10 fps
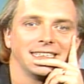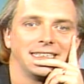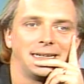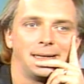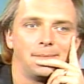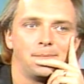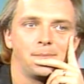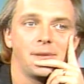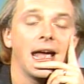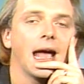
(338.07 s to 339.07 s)
But
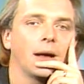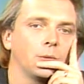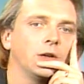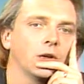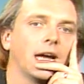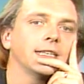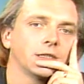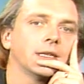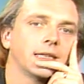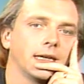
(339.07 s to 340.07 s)
yeah, we'd all like
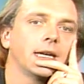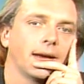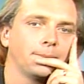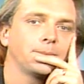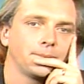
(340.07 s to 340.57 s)
to, I think. Yeah.